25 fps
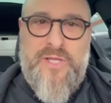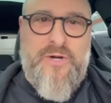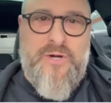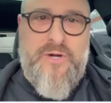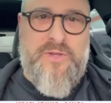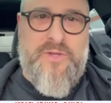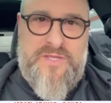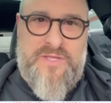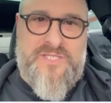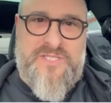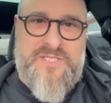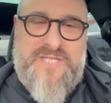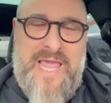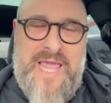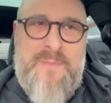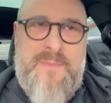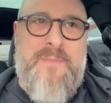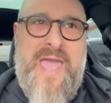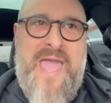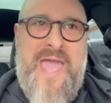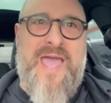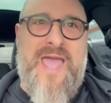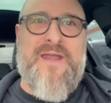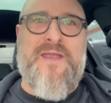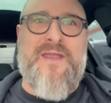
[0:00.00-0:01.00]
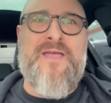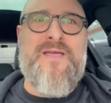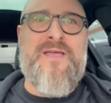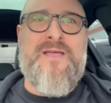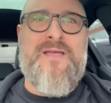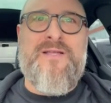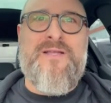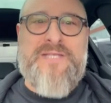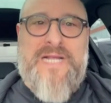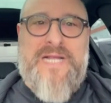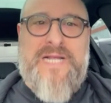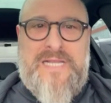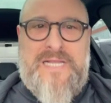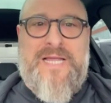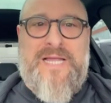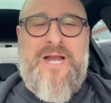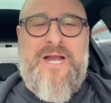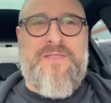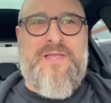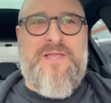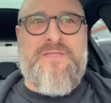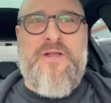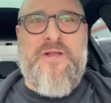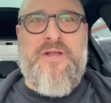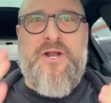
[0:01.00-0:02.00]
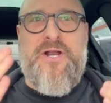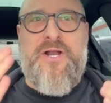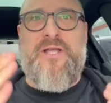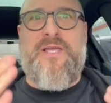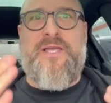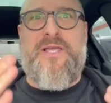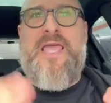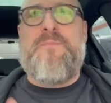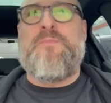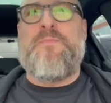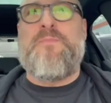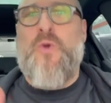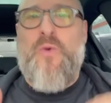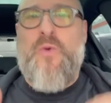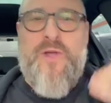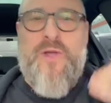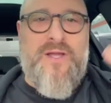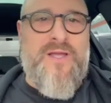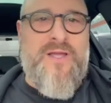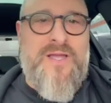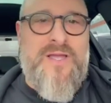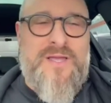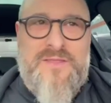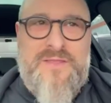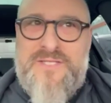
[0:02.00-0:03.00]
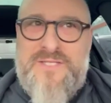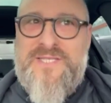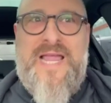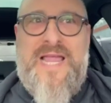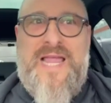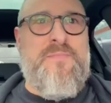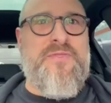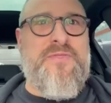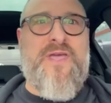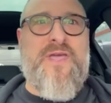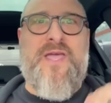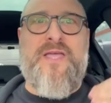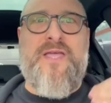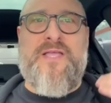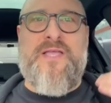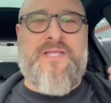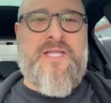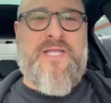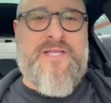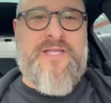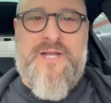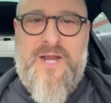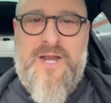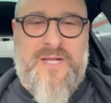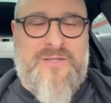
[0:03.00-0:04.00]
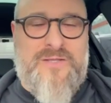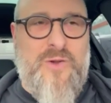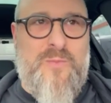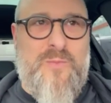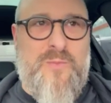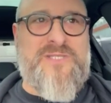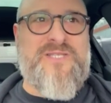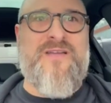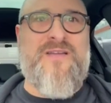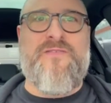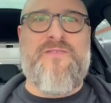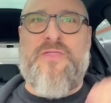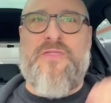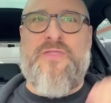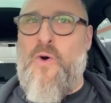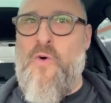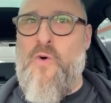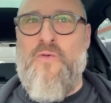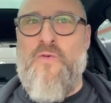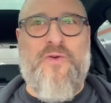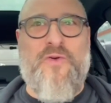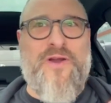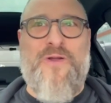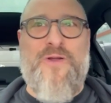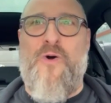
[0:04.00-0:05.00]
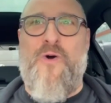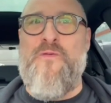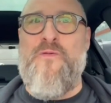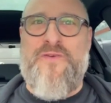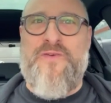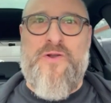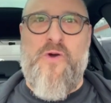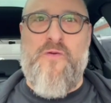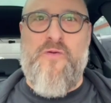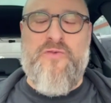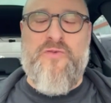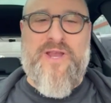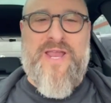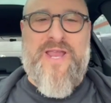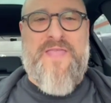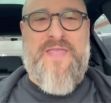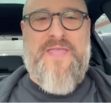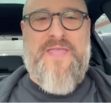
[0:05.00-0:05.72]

who literally the same man declared that they're going to keep doing the same thing that they did on October 7th over and over and over